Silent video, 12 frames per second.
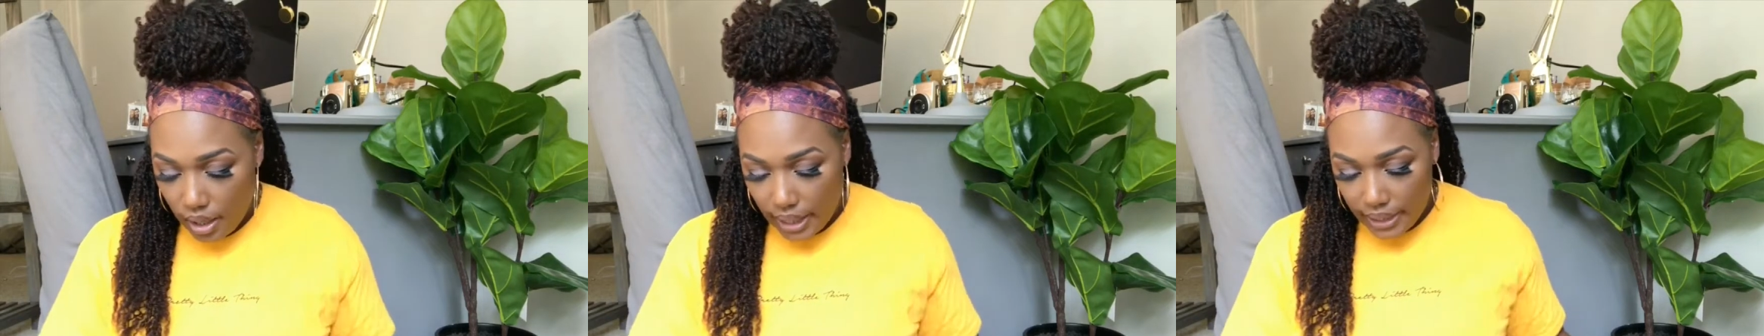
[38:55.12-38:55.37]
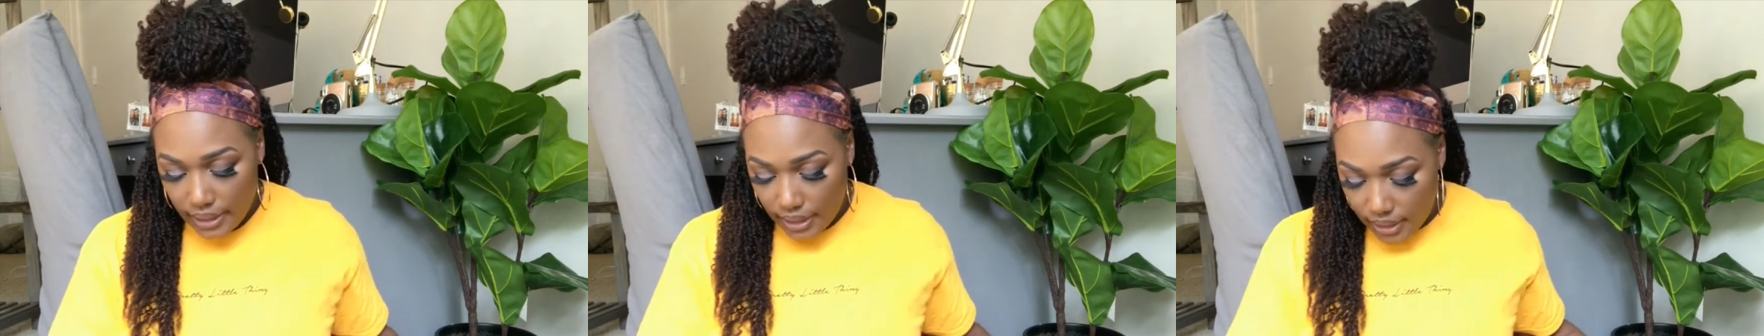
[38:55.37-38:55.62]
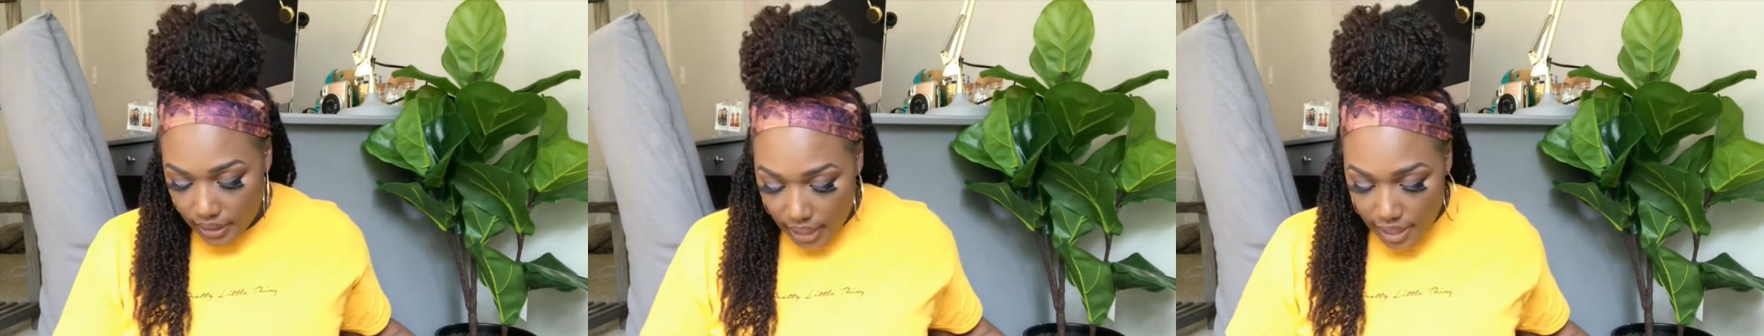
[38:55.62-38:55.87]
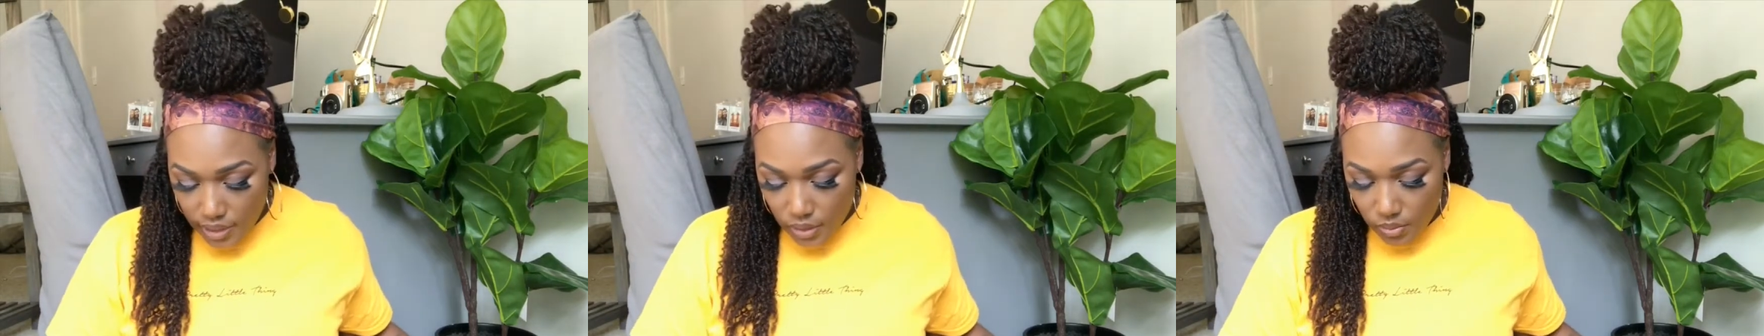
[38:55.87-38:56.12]
Alright, the
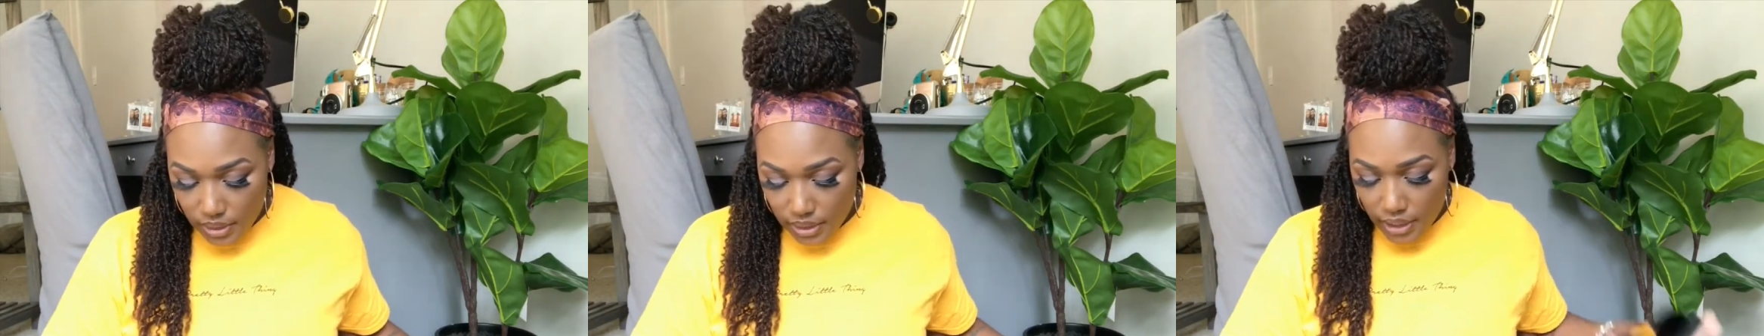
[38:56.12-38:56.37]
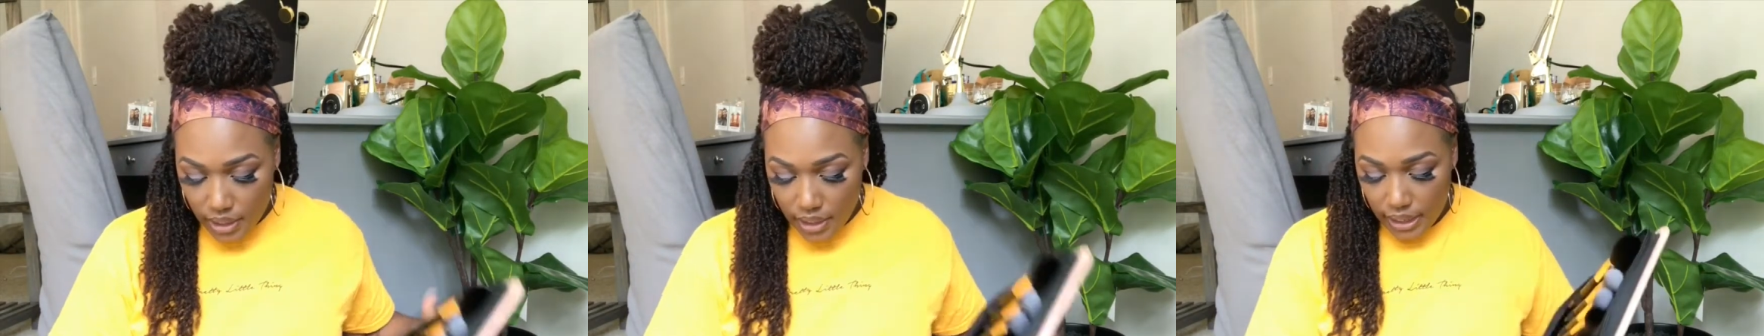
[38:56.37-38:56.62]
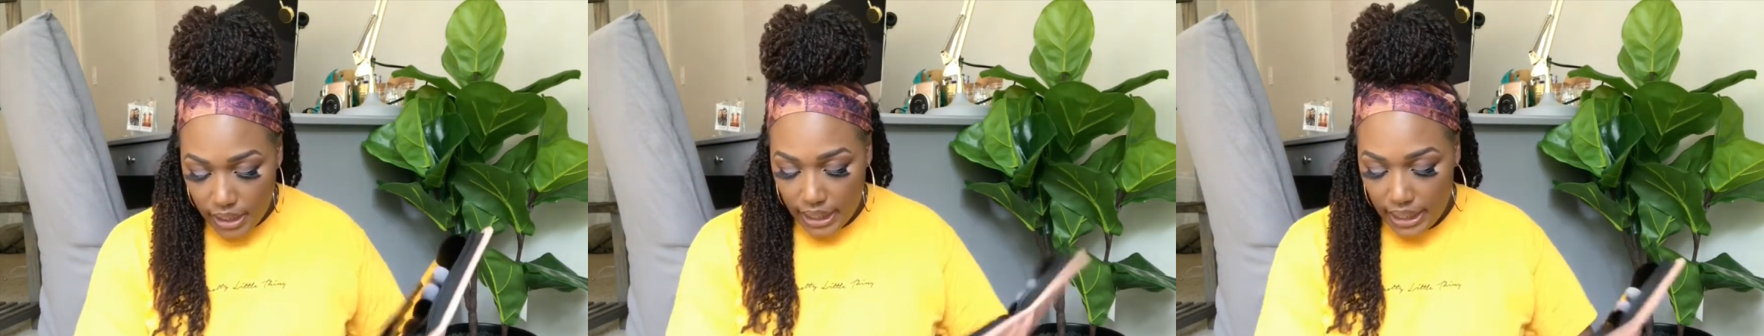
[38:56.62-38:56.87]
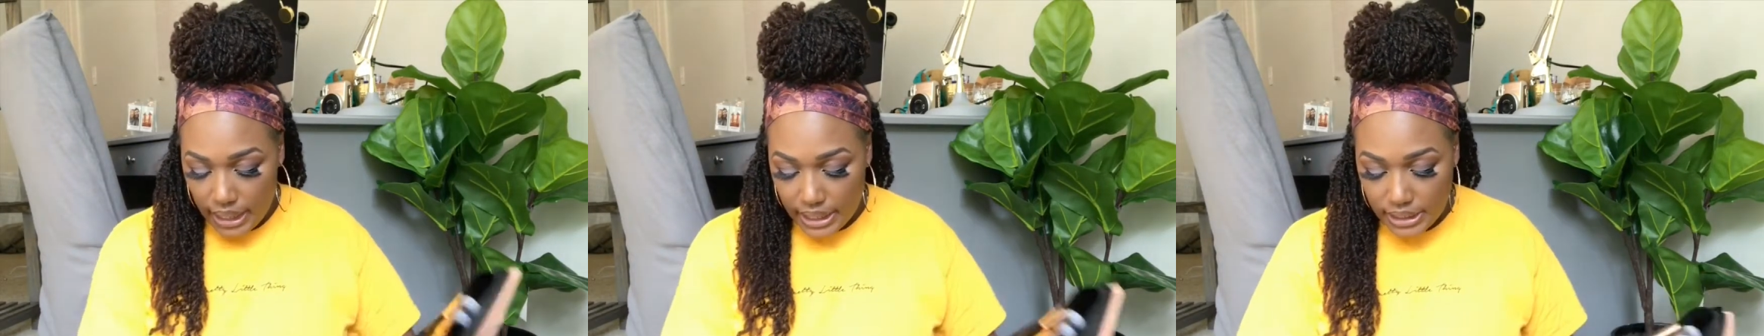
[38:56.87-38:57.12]
next one
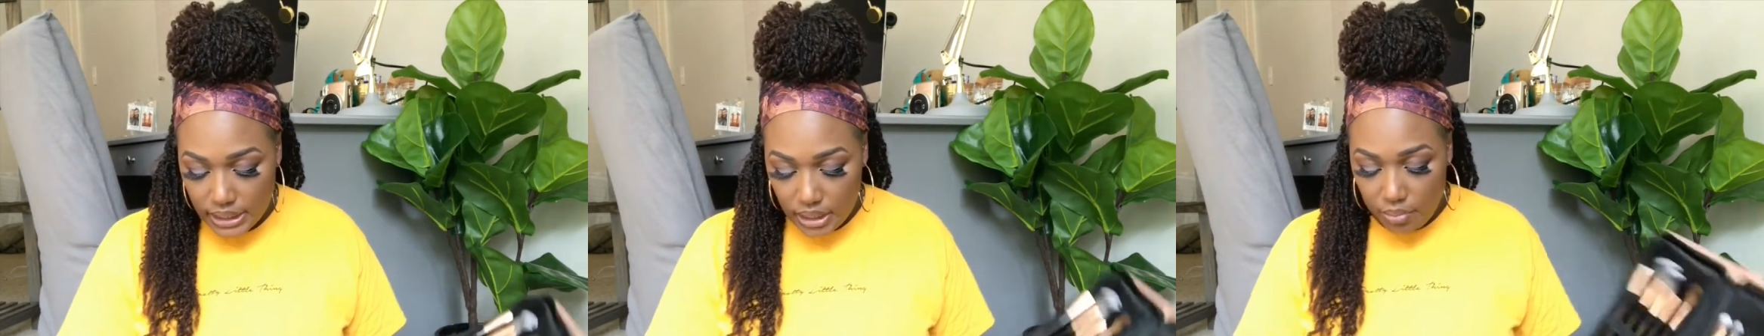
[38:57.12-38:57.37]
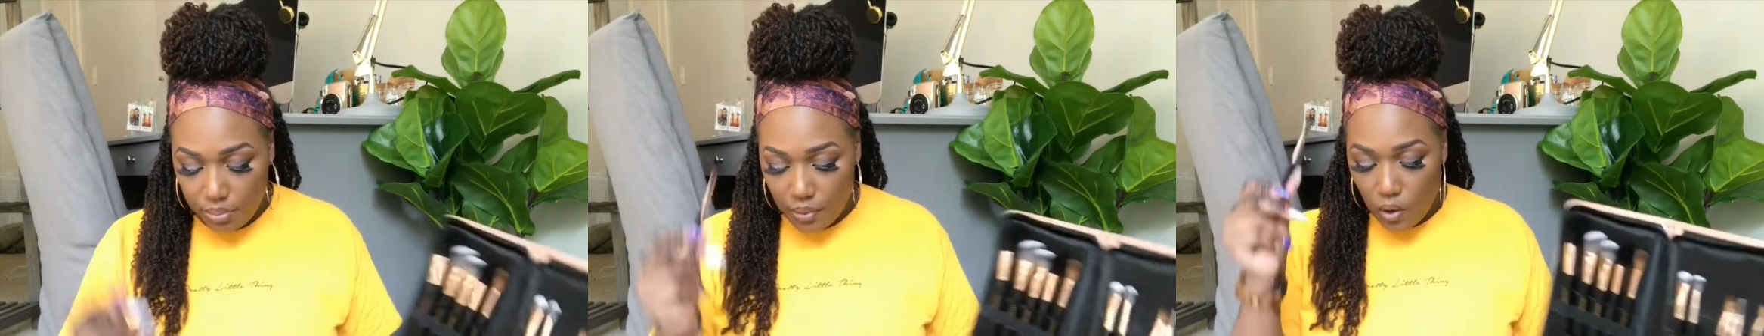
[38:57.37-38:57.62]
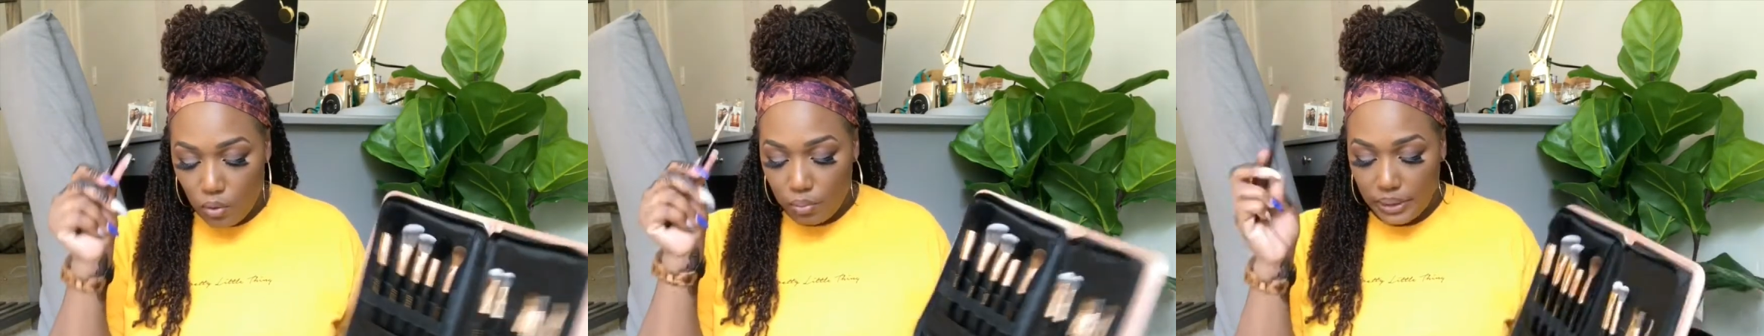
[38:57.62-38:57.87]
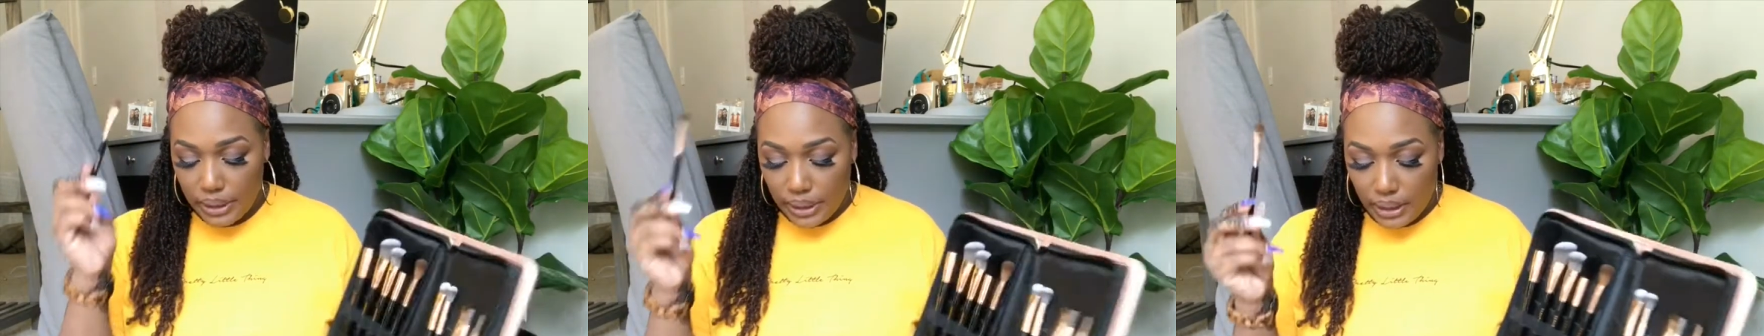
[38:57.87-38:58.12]
is the
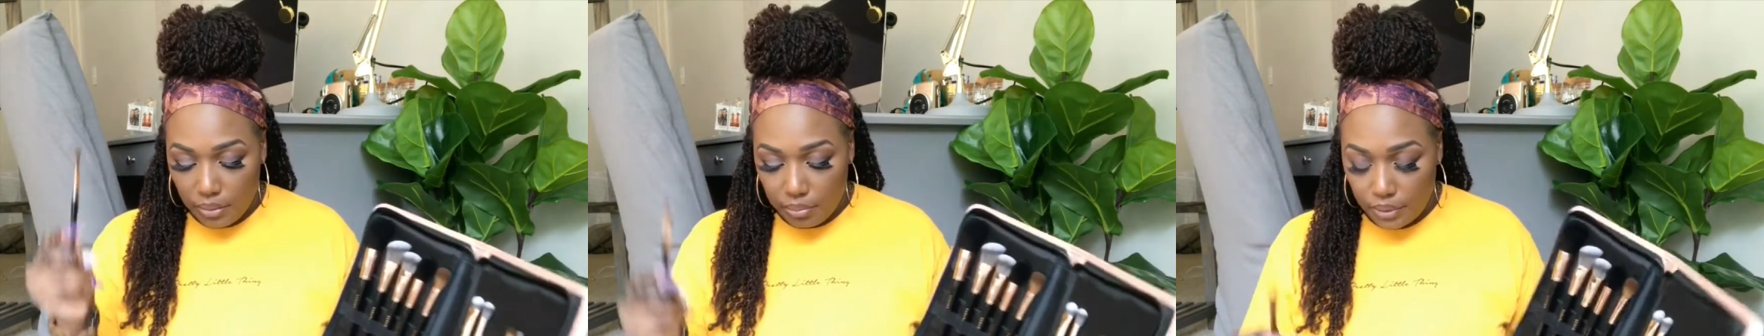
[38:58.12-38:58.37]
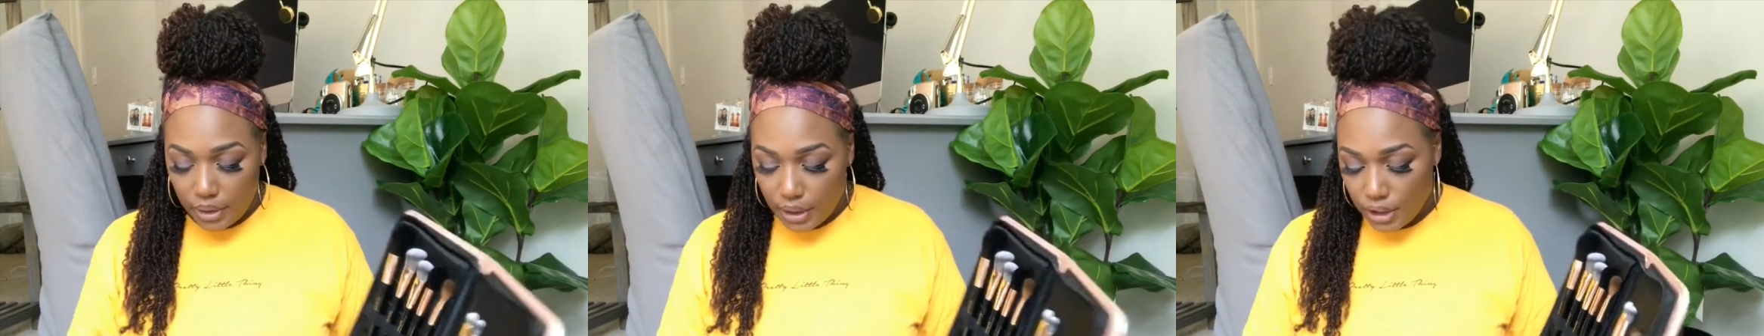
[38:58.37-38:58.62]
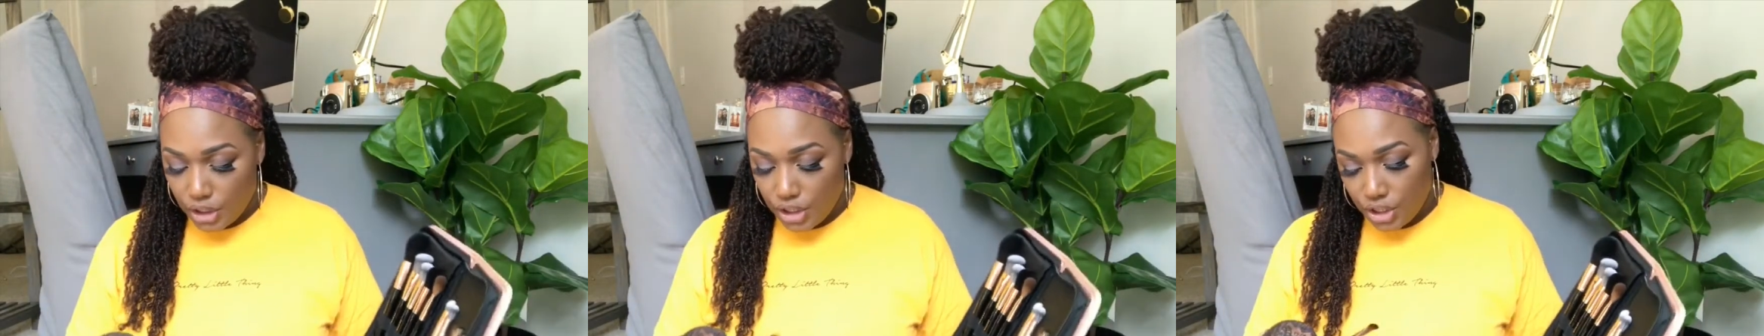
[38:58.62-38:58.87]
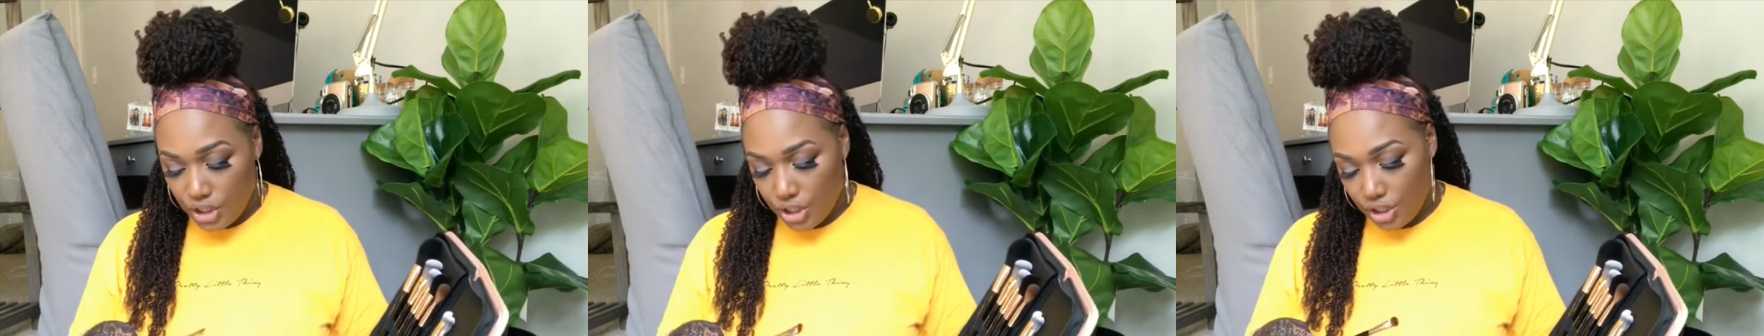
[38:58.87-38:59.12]
Pro Blending
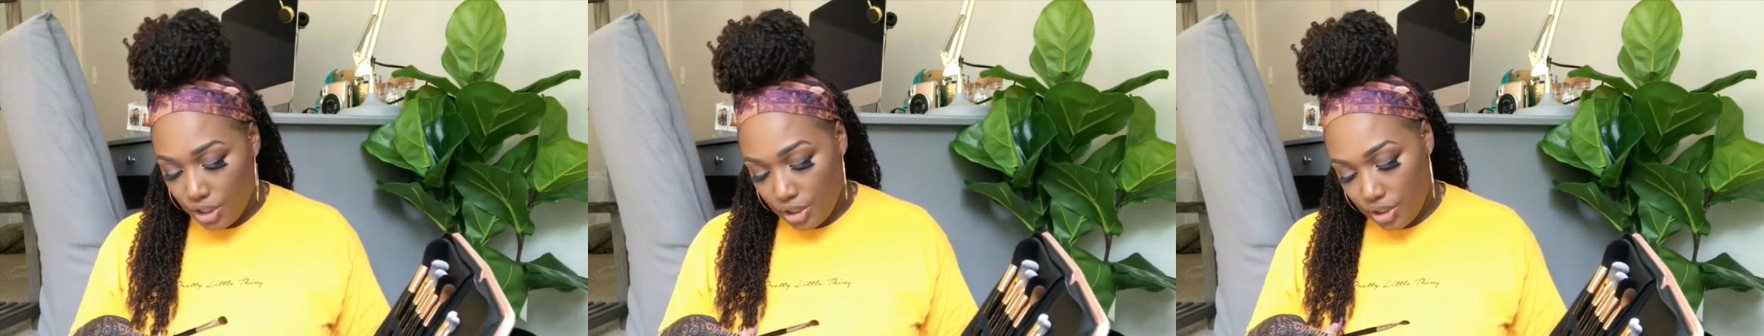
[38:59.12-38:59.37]
brush.